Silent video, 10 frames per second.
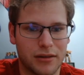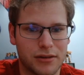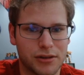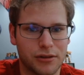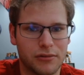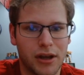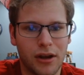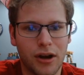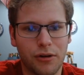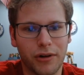So
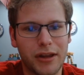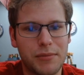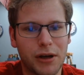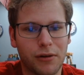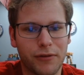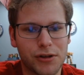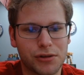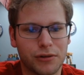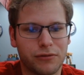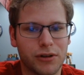really big
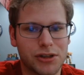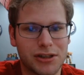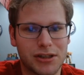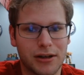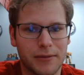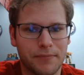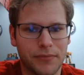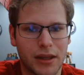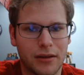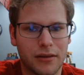reversal of fortunes here,
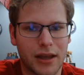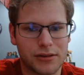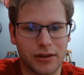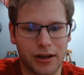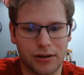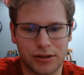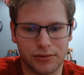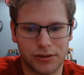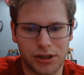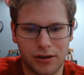thanks to that Graceful
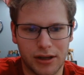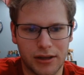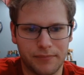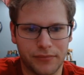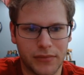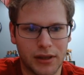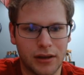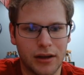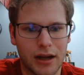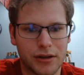Charity.
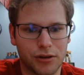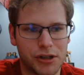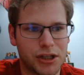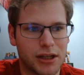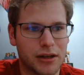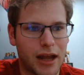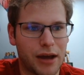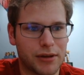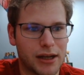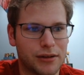And Dekoichi can now
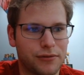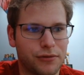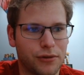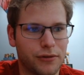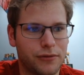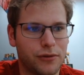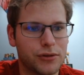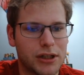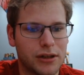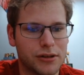get in for
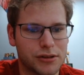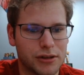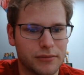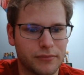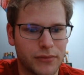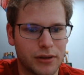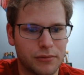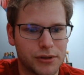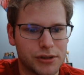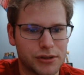1,400,
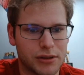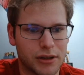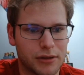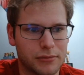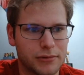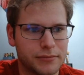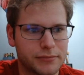which isn't terrible.